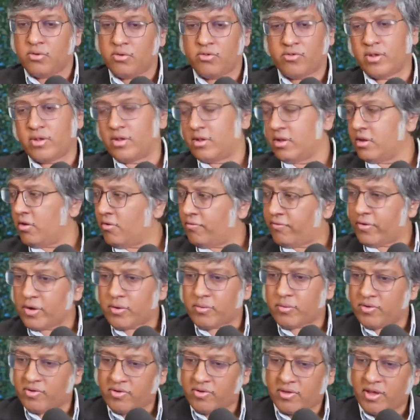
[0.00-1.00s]
using allele
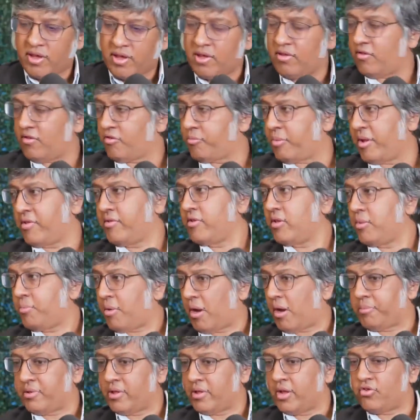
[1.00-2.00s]
frequencies. It's basically
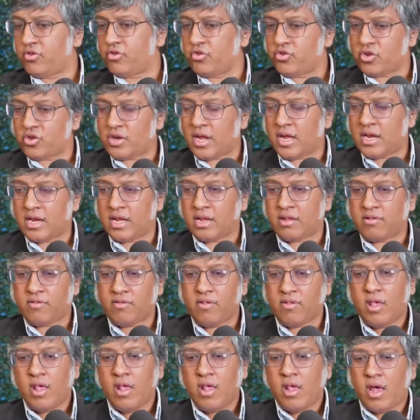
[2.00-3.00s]
population
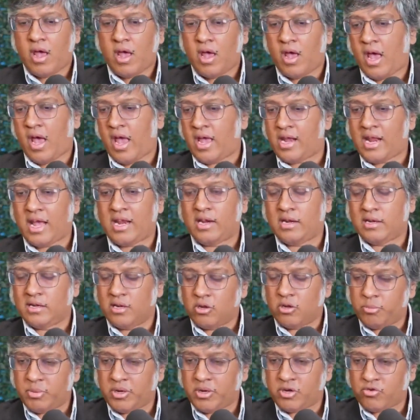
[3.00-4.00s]
genetics. I had a
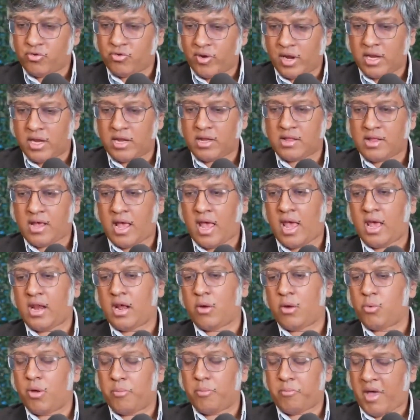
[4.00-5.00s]
little bit of training in that.
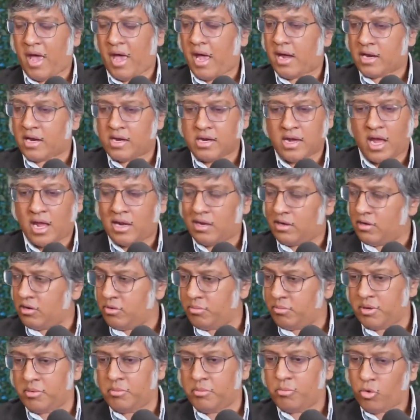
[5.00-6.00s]
I went back and got a
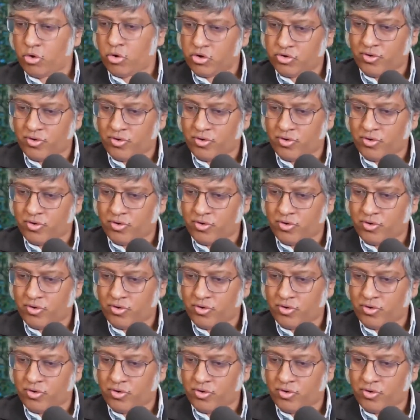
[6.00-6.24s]
little bit of more